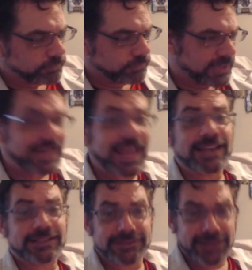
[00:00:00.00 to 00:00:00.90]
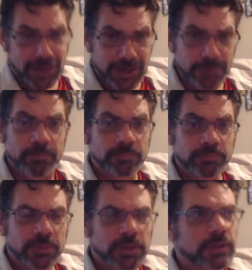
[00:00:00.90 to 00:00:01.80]
It had its time.
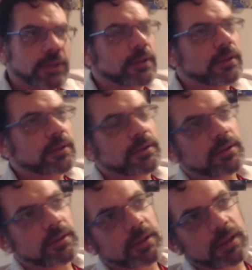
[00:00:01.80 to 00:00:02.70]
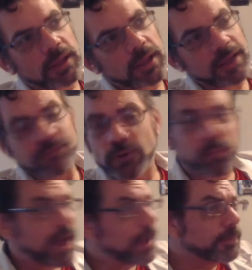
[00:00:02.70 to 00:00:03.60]
I have no
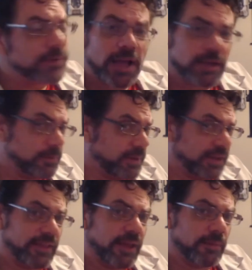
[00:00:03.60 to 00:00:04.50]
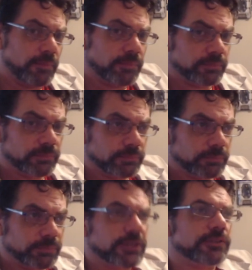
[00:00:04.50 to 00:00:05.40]
problem documenting that
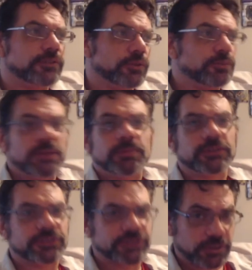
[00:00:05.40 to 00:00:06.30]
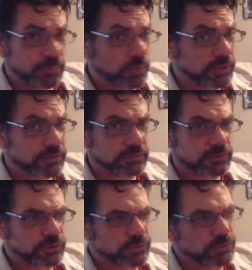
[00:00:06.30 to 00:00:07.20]
because those people are still important
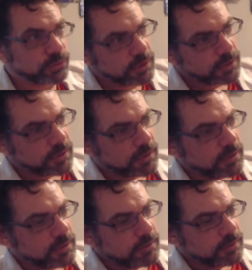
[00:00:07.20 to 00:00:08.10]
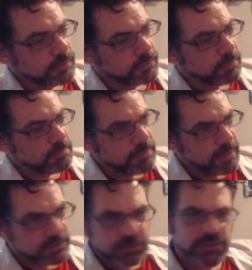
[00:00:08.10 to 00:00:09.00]
to the
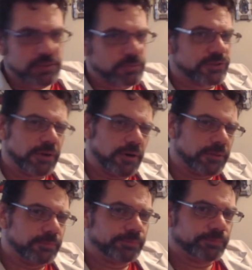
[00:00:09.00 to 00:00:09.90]
message that was started.